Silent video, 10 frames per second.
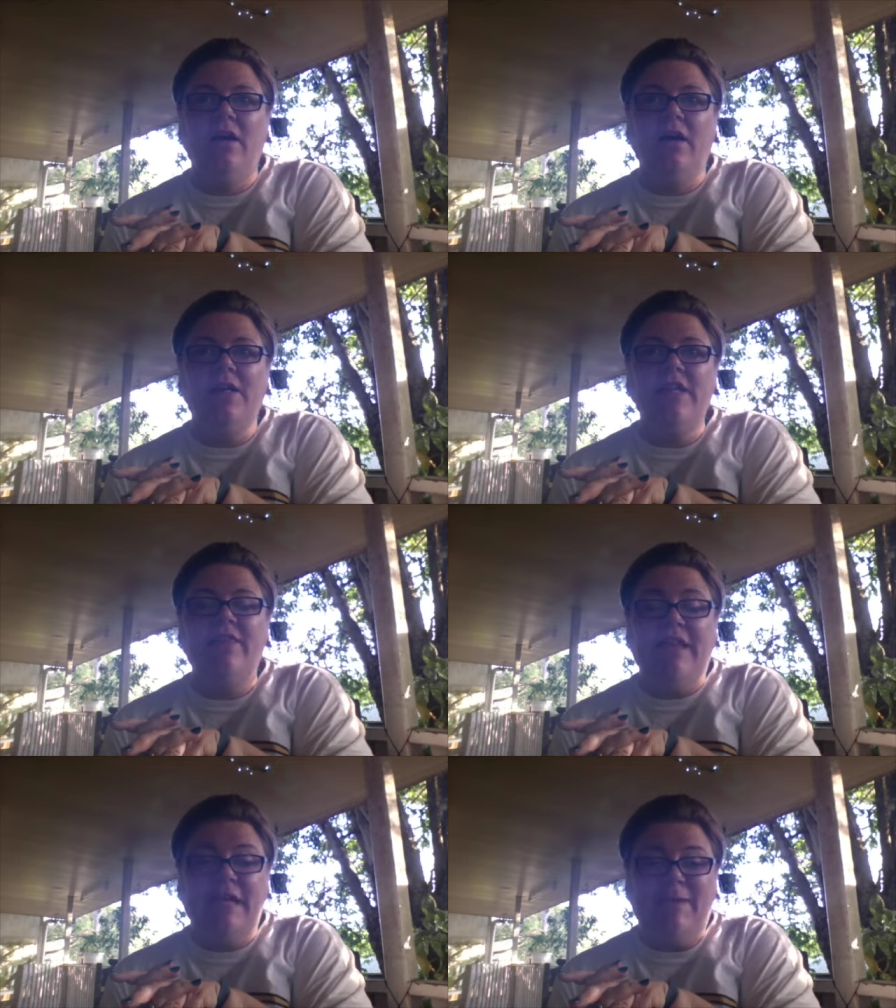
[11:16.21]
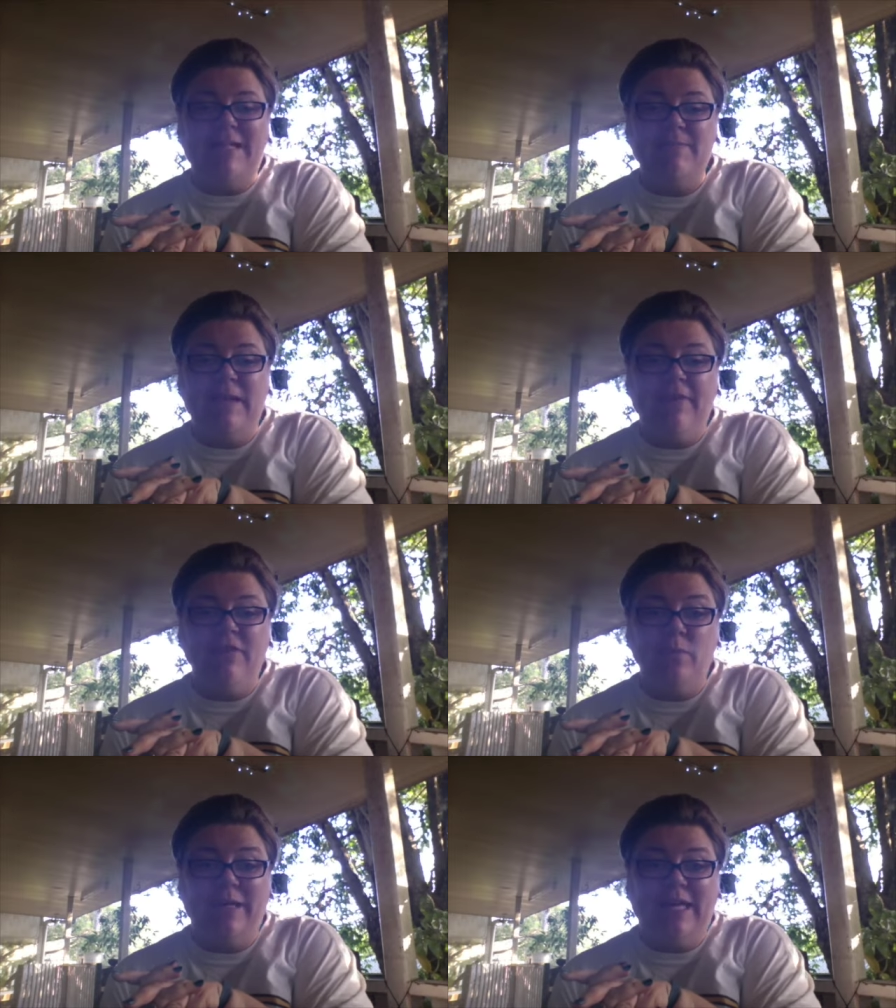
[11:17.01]
I did think about spending
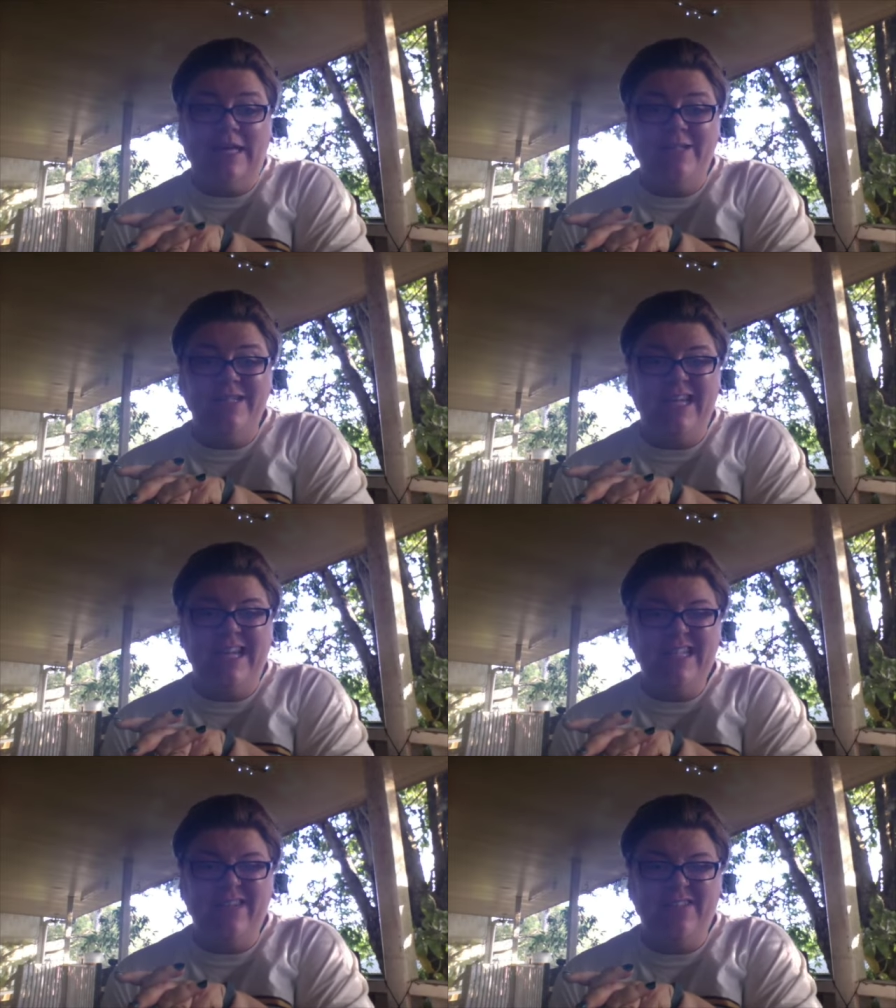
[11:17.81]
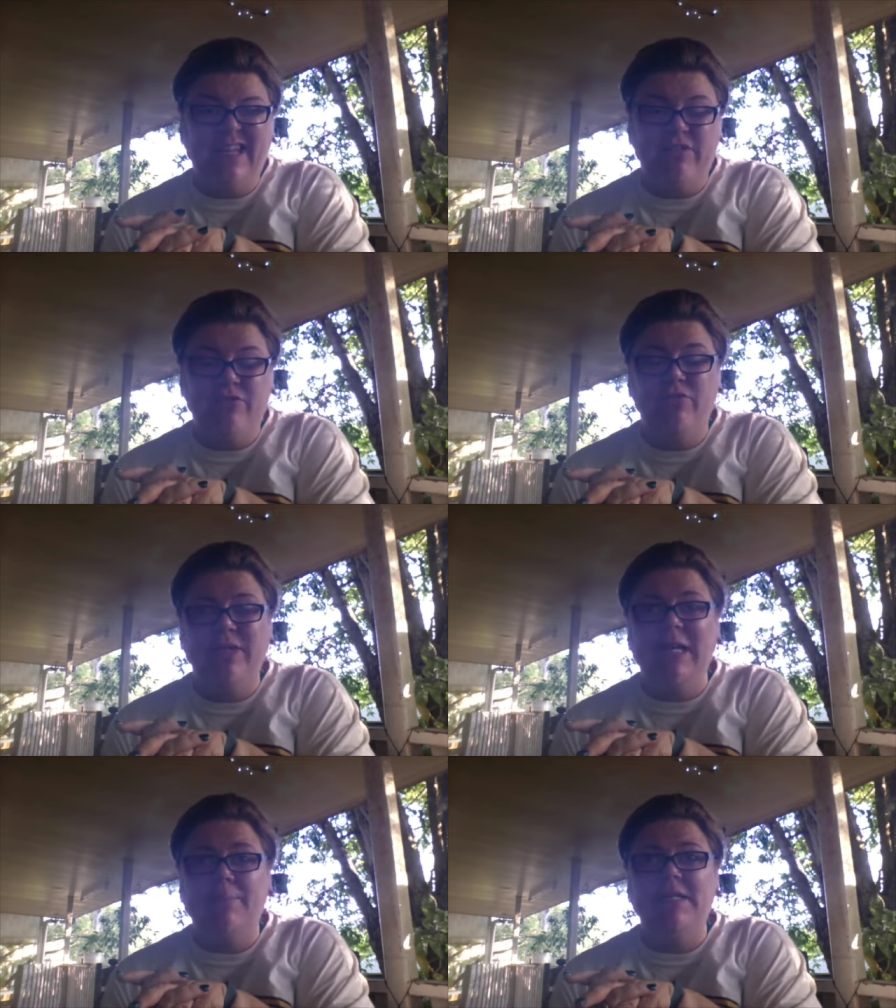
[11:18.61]
this weekend getting stuff together and
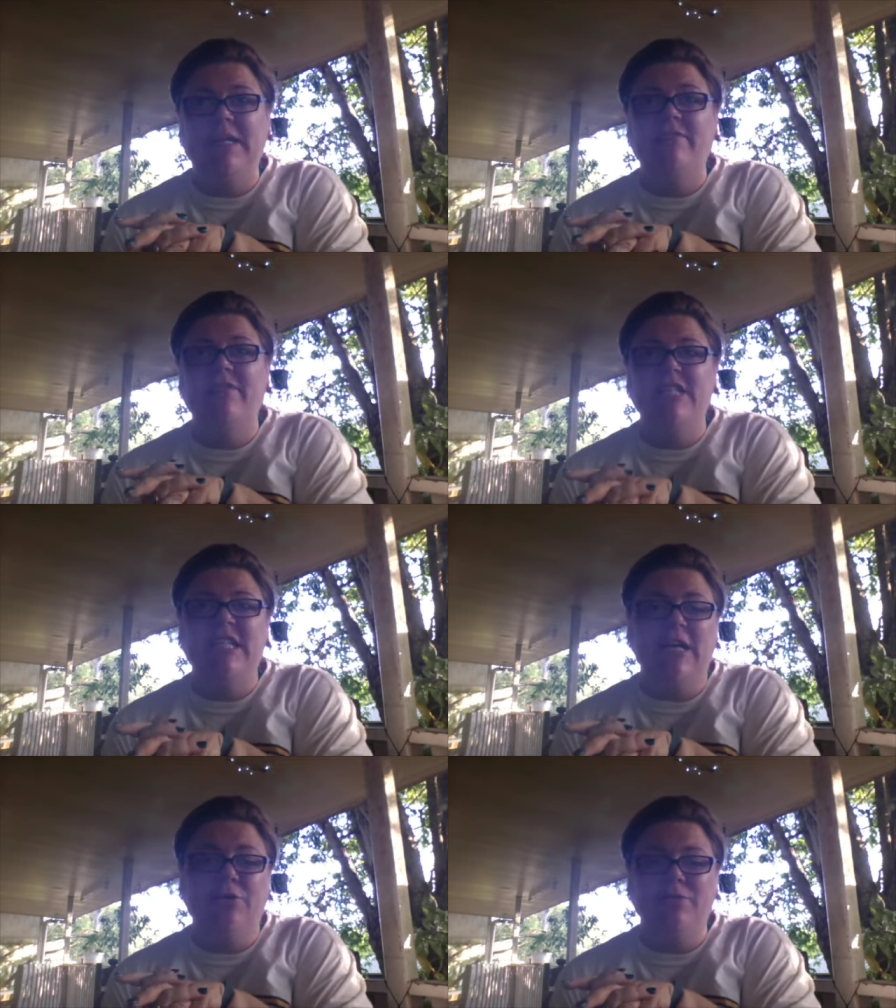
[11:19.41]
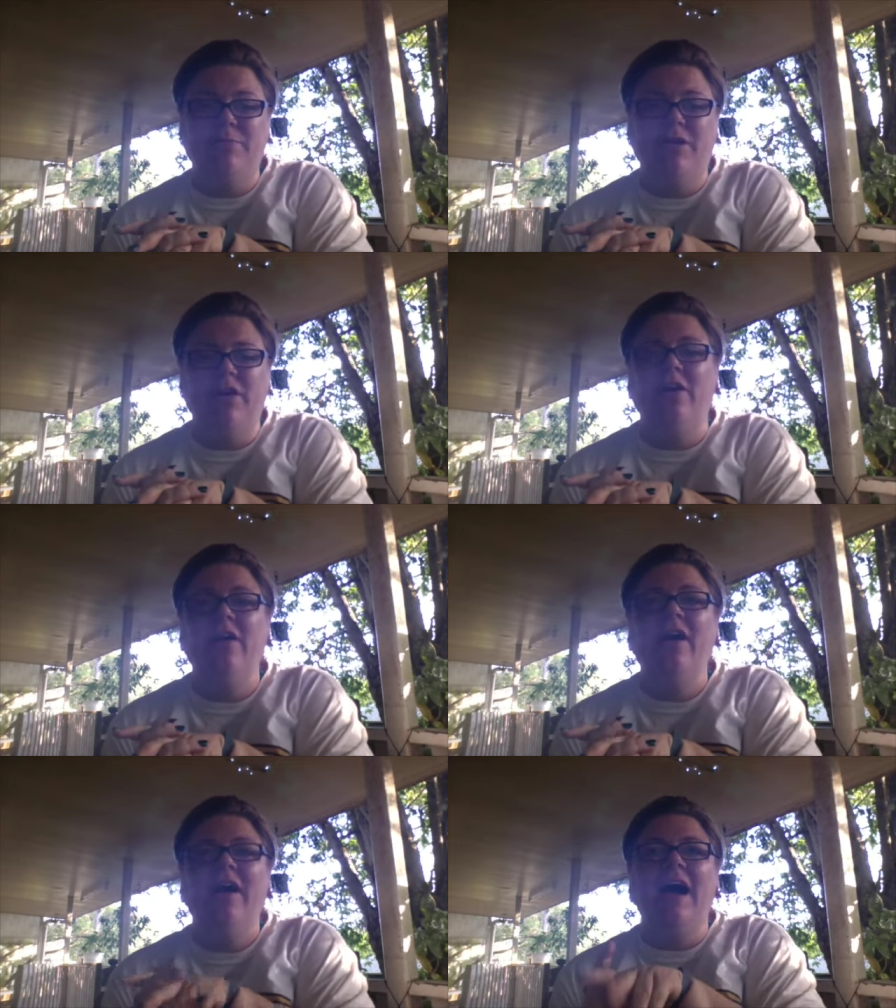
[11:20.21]
doing an update for today or tomorrow,
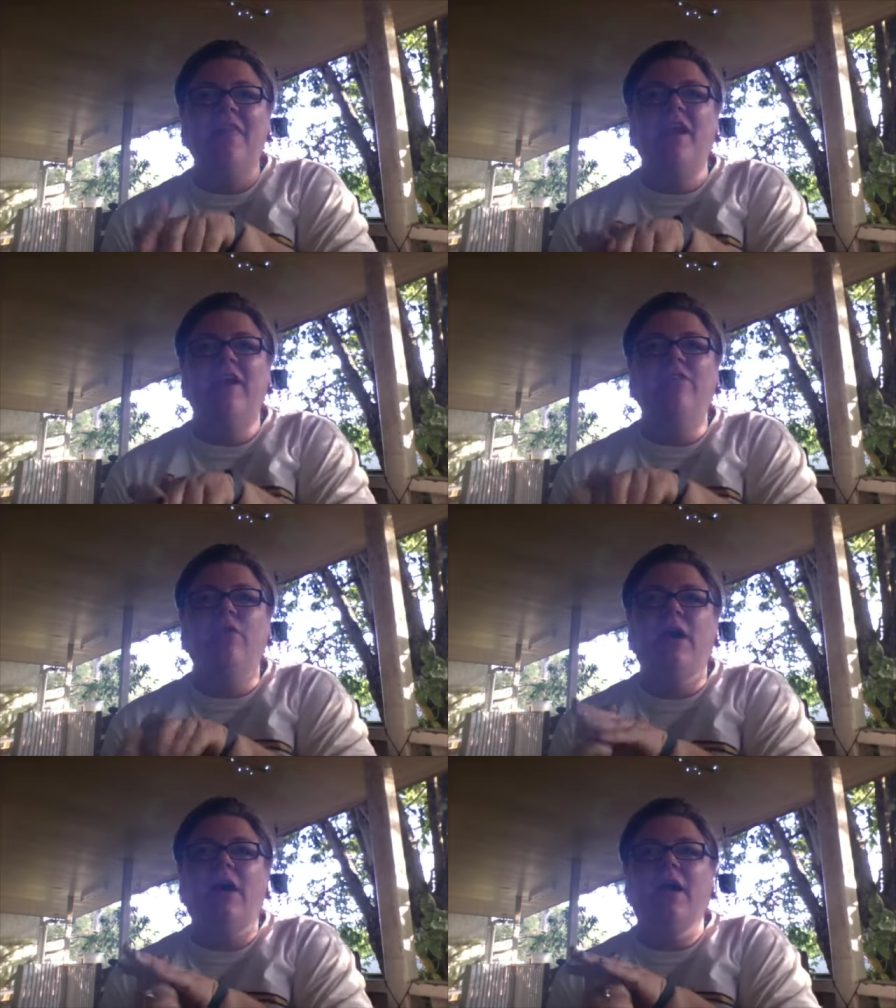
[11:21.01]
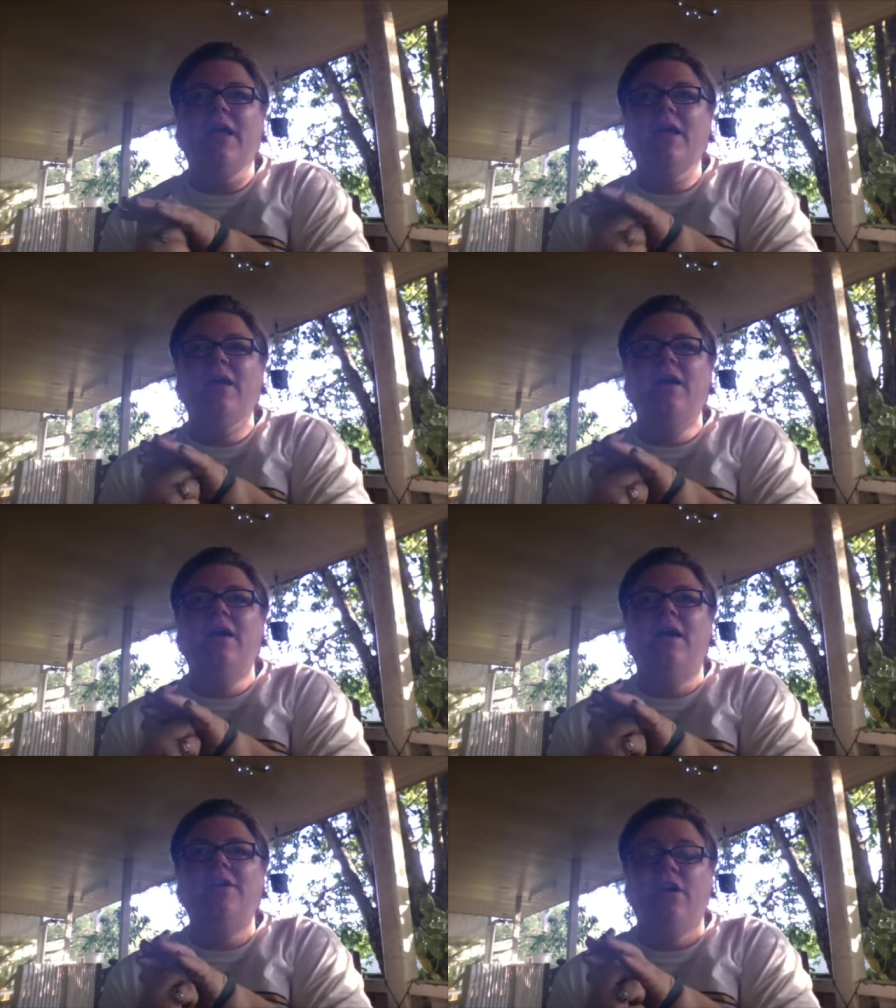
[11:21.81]
and then I thought I,
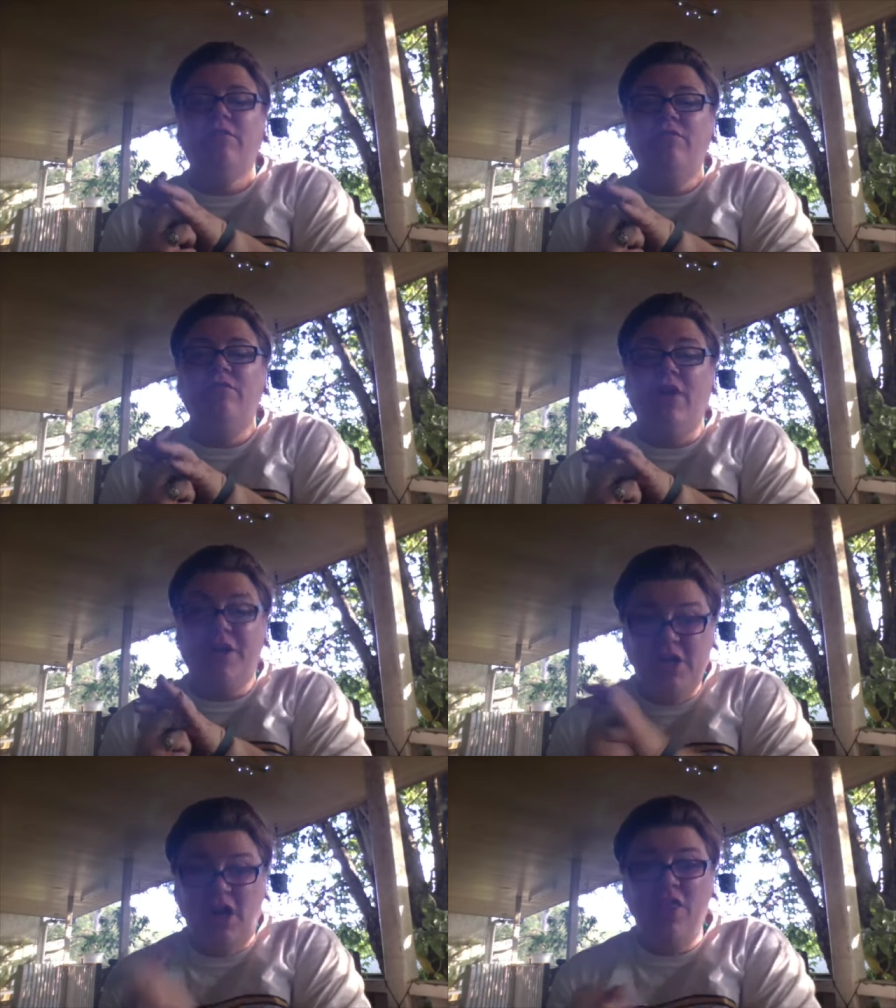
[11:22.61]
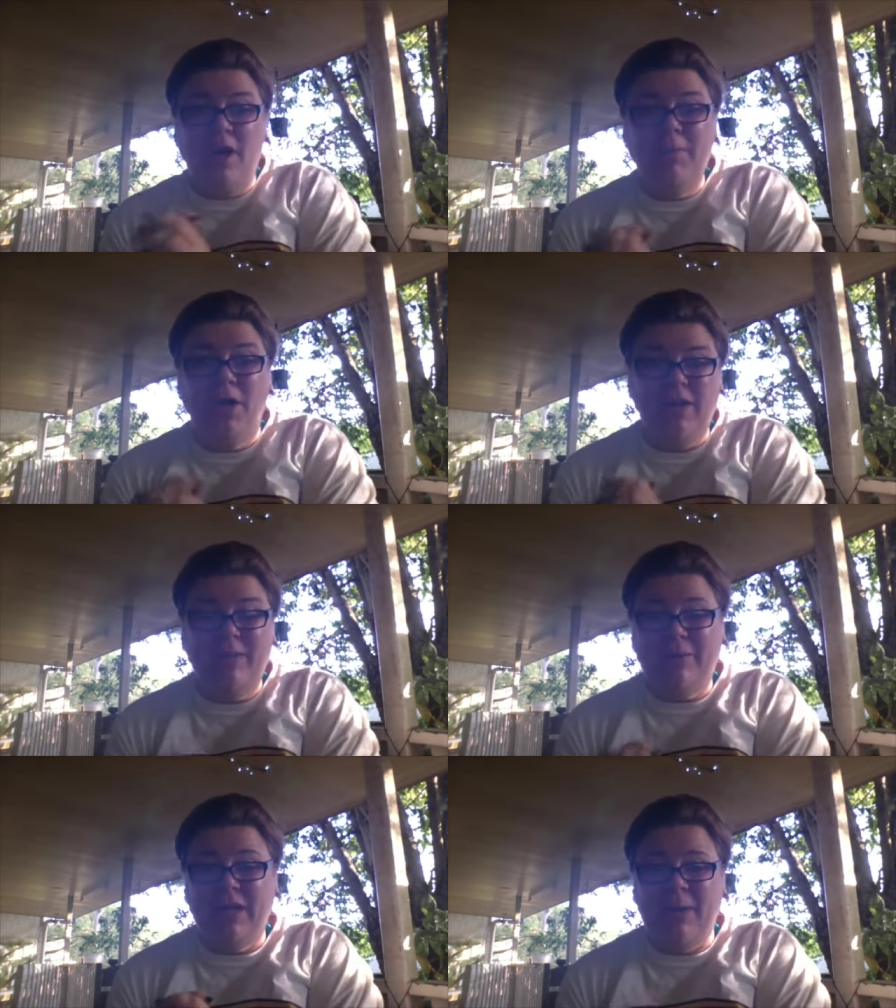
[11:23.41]
I don't, I know that I'm not going to be
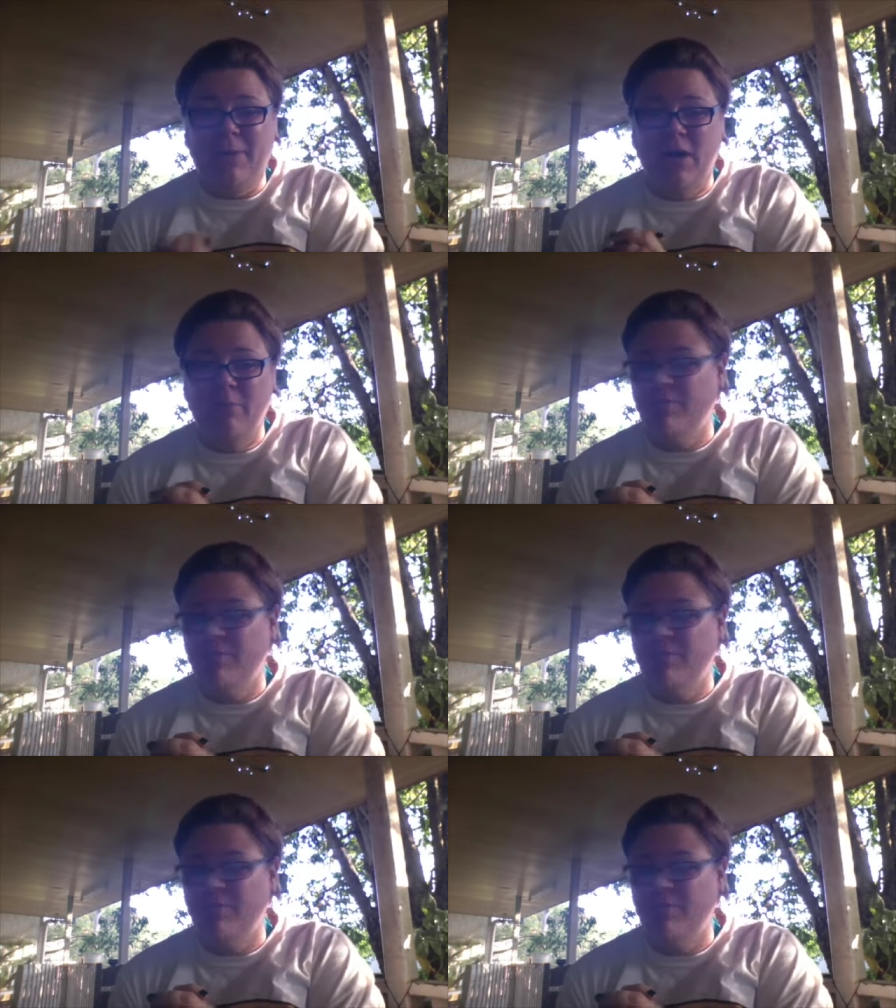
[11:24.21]
able to come home